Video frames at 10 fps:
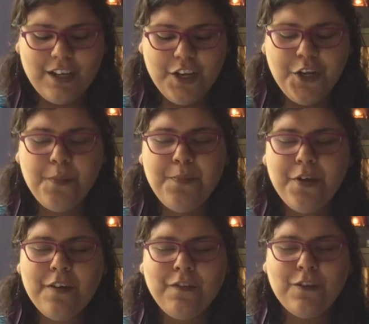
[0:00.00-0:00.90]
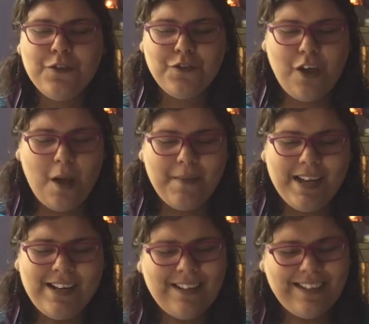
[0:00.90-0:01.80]
Your beautiful
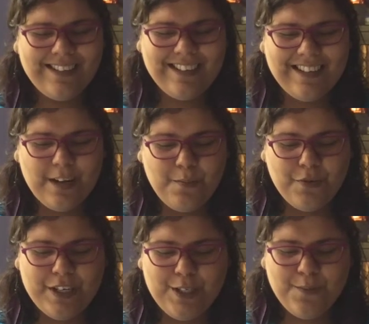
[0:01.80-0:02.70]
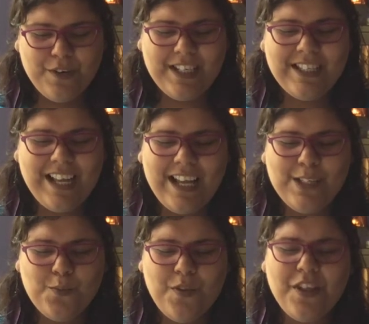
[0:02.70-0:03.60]
shaman, priest,
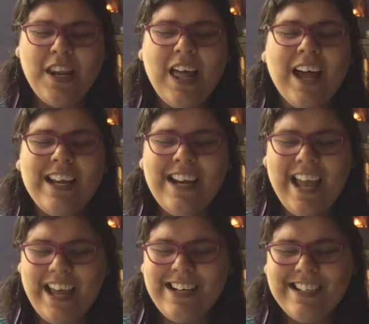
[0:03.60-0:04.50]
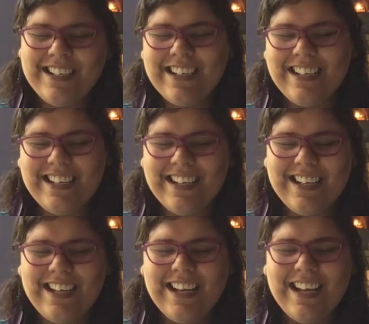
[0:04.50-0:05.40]
priestess with the lion head,
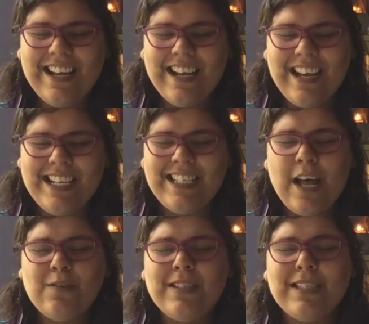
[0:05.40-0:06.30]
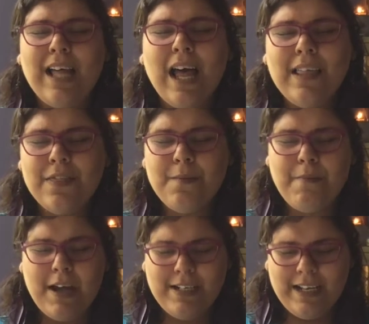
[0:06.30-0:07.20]
is outside the
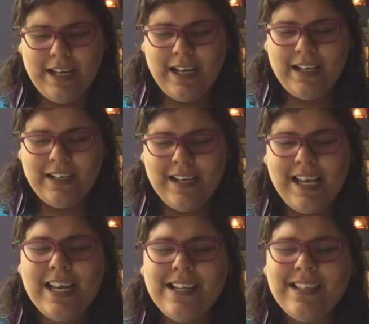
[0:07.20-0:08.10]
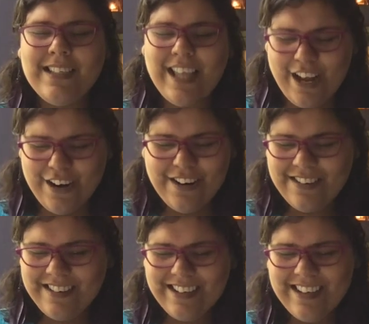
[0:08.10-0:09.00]
mandala. He is there.
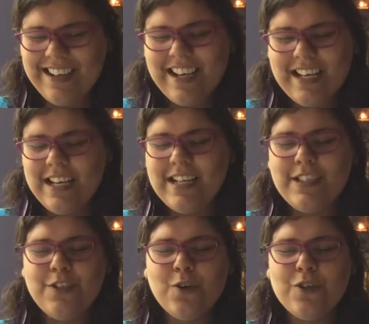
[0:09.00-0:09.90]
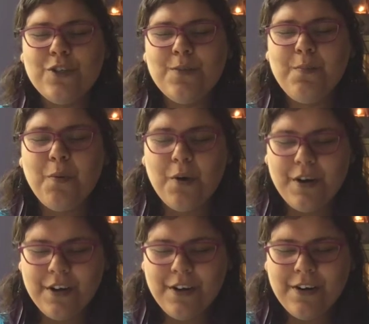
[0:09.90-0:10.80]
He is your
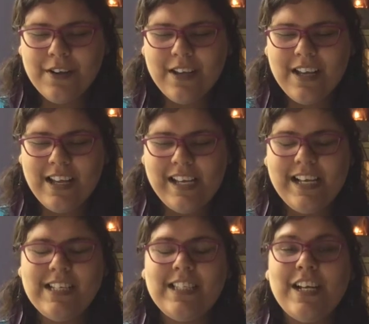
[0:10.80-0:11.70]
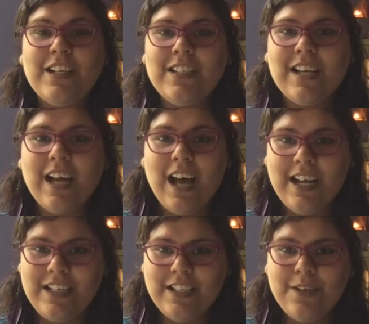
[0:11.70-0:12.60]
supporter. He is there to
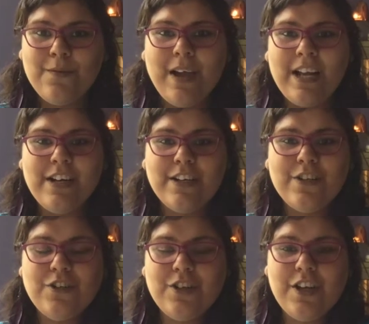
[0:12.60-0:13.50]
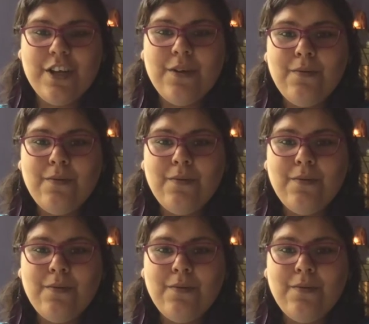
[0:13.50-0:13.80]
guide you and nurture you.